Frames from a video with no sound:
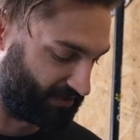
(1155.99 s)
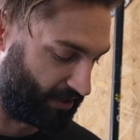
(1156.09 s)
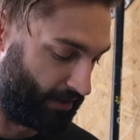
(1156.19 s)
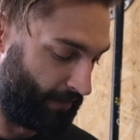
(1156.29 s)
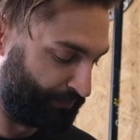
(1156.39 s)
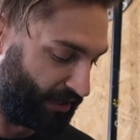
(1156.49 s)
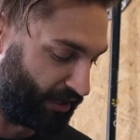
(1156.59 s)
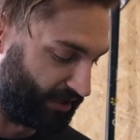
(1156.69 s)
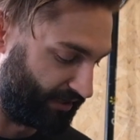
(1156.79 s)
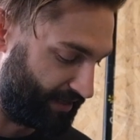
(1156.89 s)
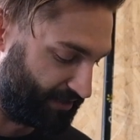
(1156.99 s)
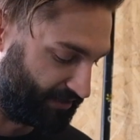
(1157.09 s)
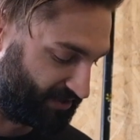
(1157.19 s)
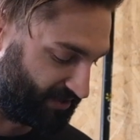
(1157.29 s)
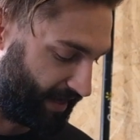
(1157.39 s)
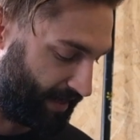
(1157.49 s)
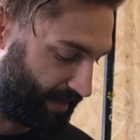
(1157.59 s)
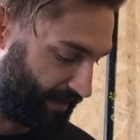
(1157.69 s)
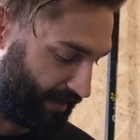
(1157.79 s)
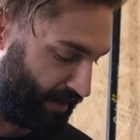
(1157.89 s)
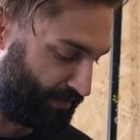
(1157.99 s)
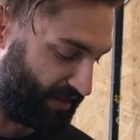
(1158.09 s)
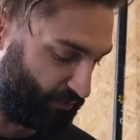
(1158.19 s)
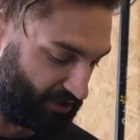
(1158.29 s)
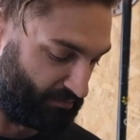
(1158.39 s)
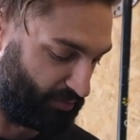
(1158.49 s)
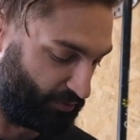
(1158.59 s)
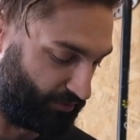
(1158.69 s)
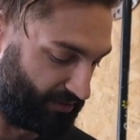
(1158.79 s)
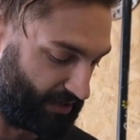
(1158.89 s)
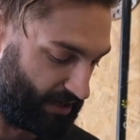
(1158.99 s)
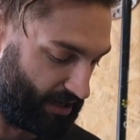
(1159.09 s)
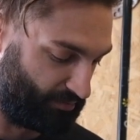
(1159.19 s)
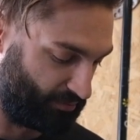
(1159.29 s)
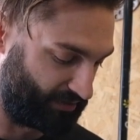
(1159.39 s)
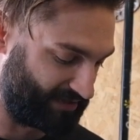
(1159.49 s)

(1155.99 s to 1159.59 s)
So I'm going to let this set, then we can pull the